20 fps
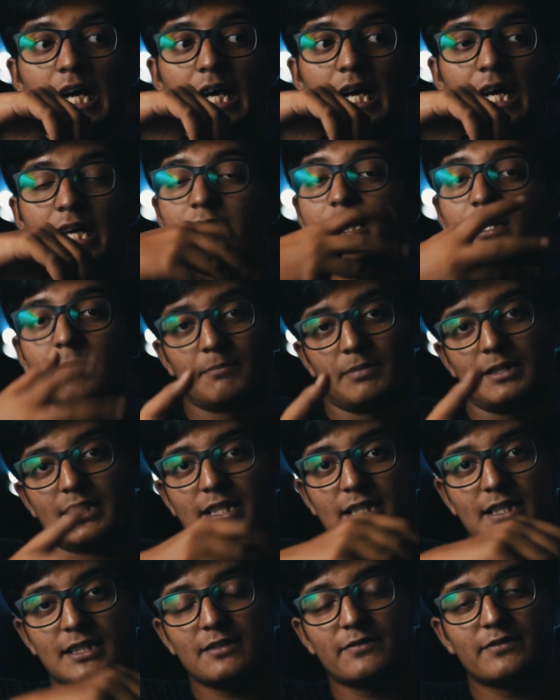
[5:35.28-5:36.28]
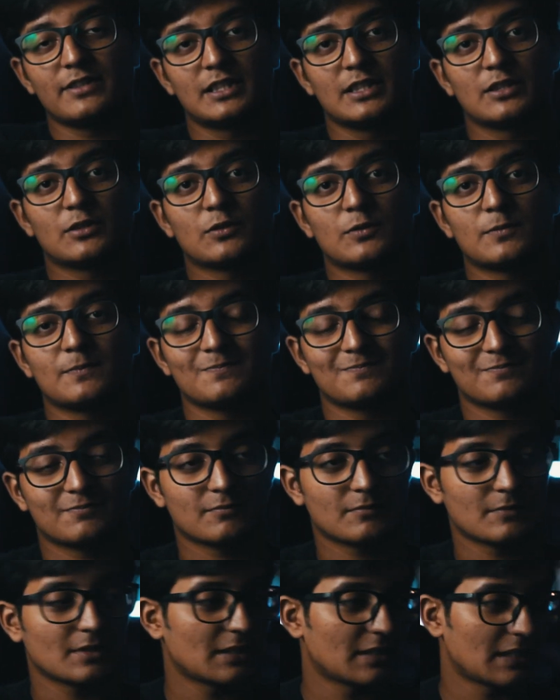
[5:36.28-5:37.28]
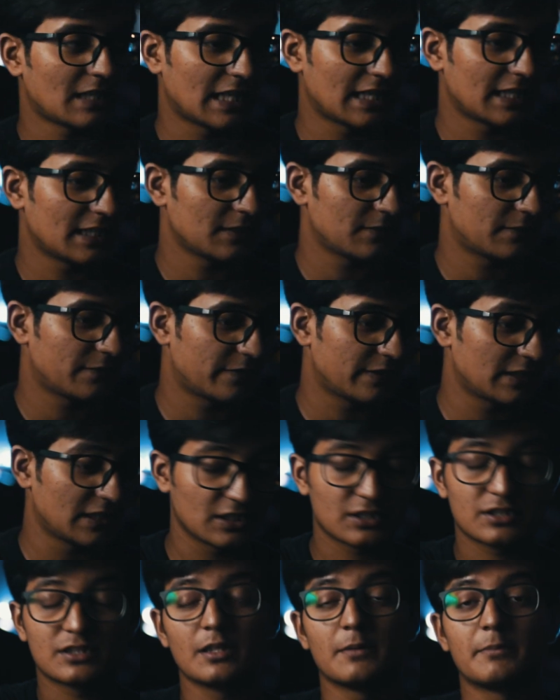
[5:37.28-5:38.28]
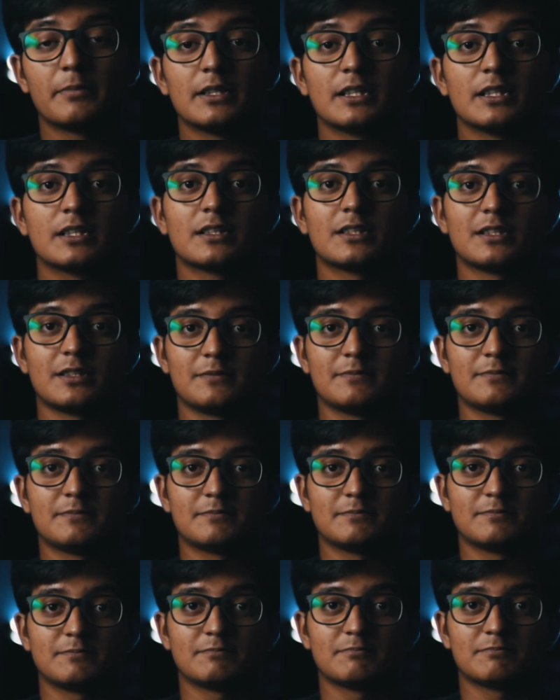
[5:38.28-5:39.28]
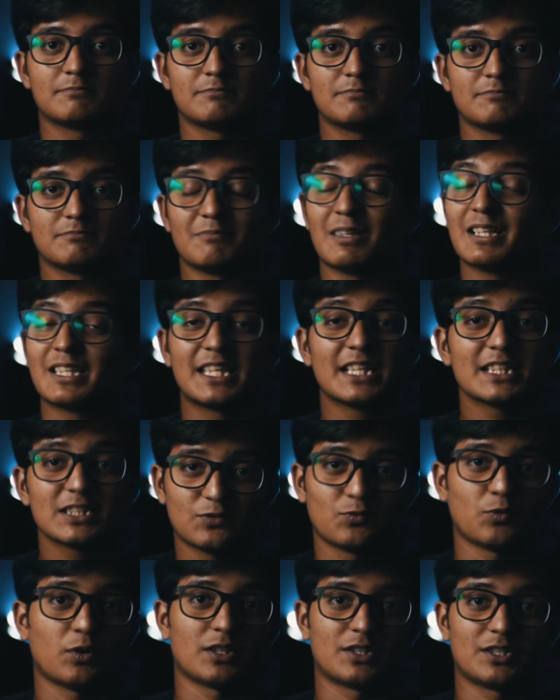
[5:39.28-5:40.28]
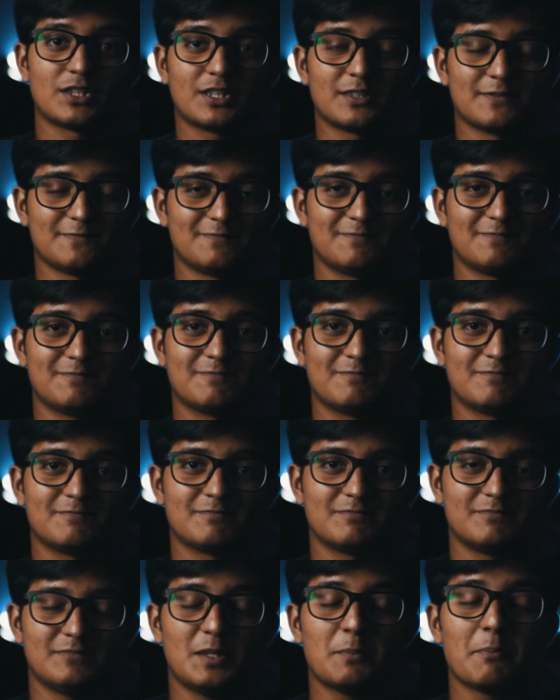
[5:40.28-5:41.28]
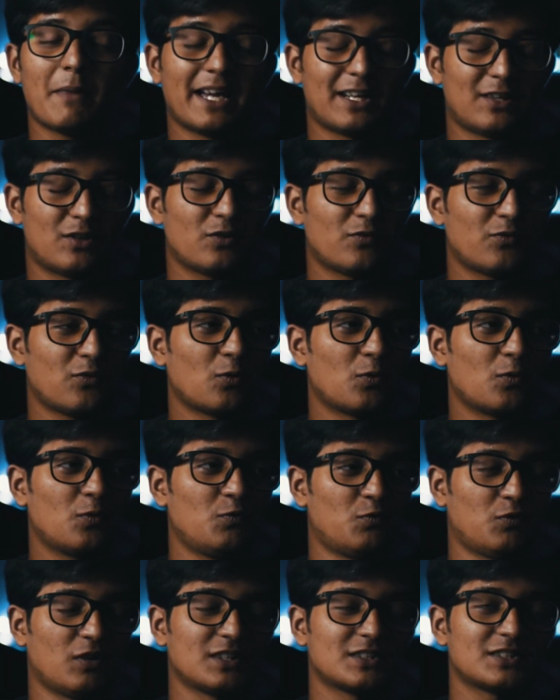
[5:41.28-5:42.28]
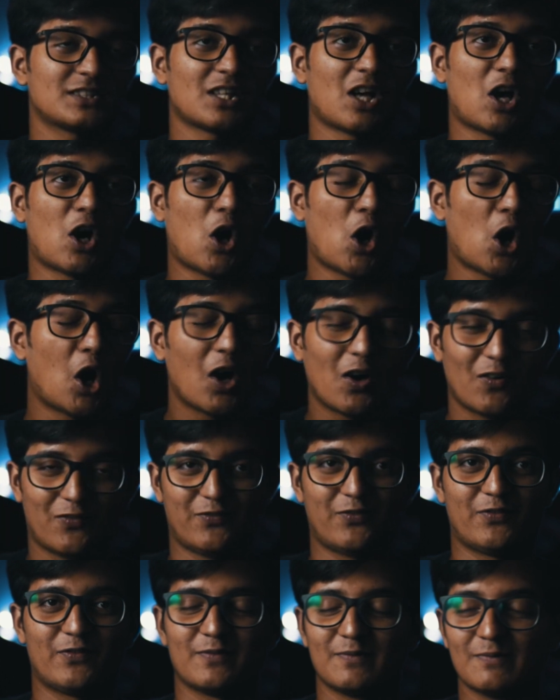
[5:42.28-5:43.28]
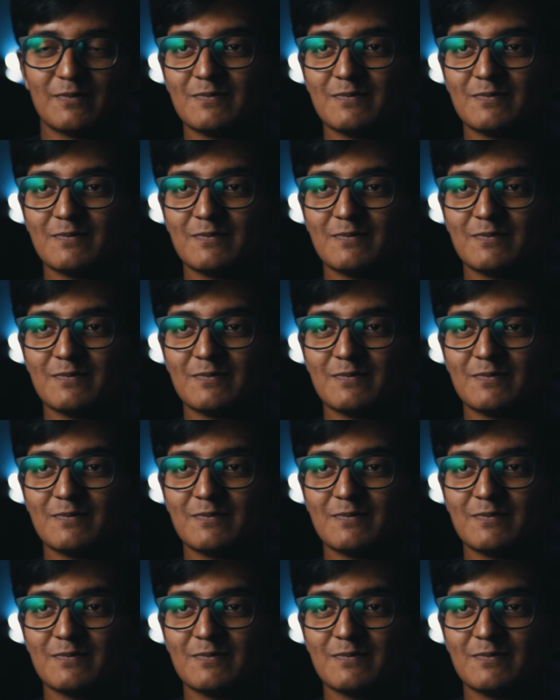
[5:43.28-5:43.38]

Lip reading: I completed the video, I finished the build, but guess what? The microphone was off.